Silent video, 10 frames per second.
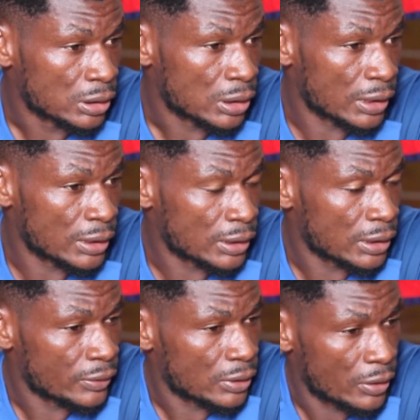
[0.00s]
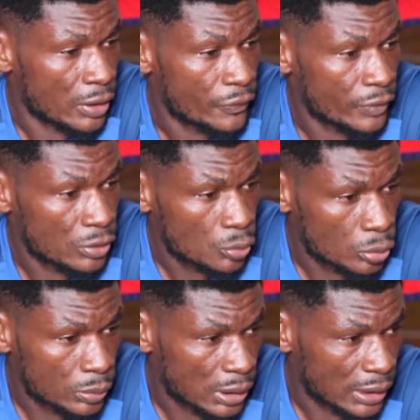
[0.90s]
I think a, a friend
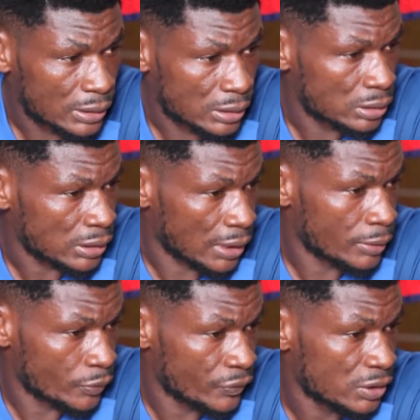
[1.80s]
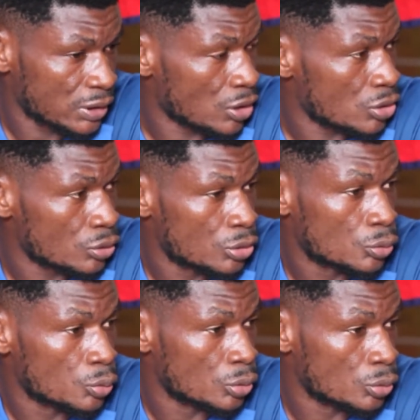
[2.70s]
told me that Charlie professional also is
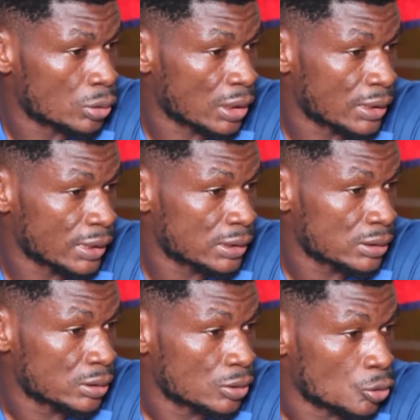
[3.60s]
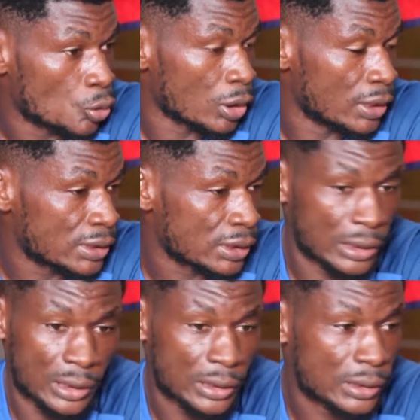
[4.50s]
good. You can get dollars
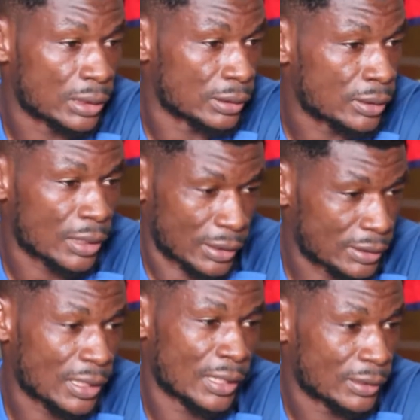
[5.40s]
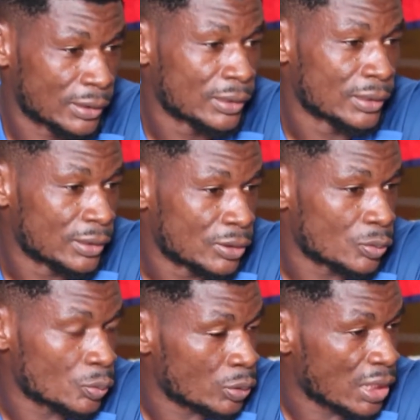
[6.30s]
and things, and it's like
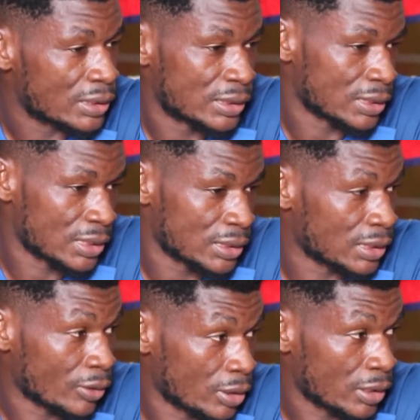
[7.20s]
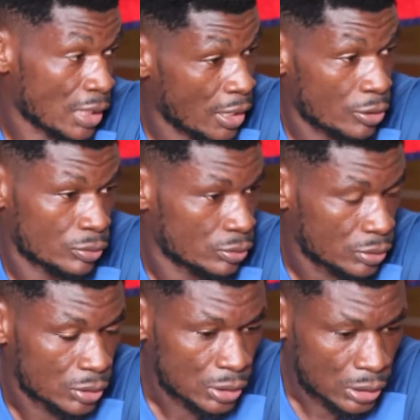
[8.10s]
we are discussing uh, uh, how
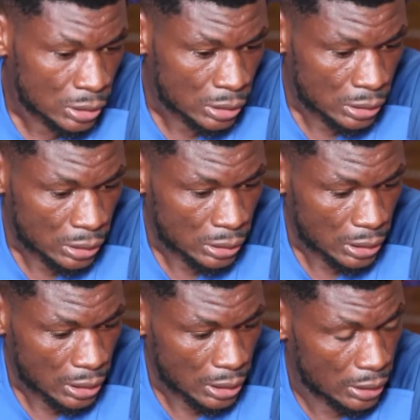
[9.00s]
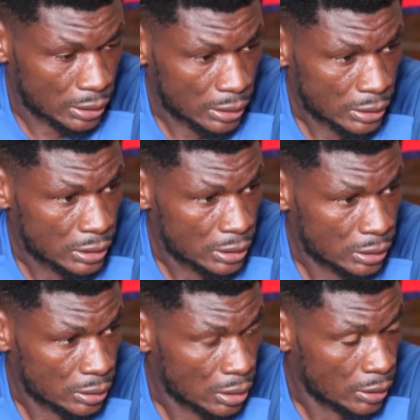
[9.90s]
uh, this
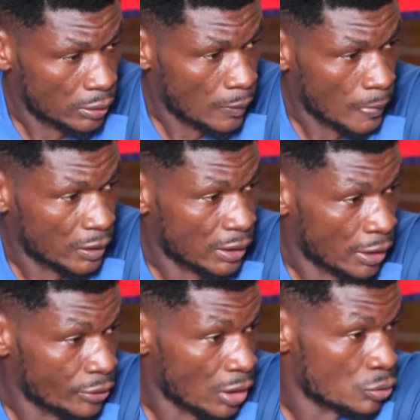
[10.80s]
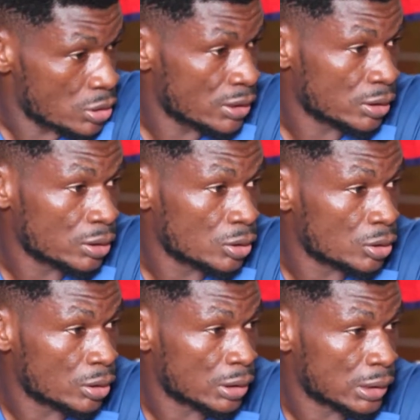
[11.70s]
thing, uh, the career will still
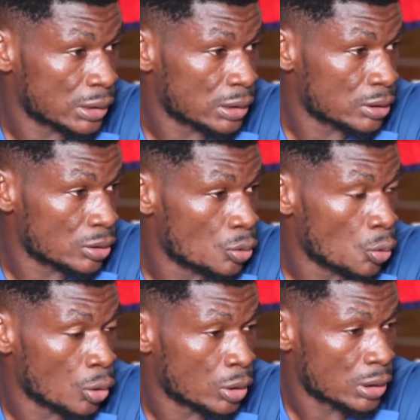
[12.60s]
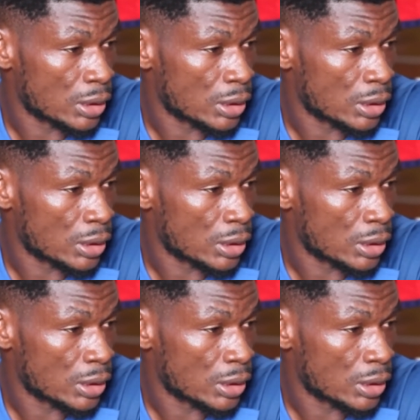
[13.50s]
uh, go on.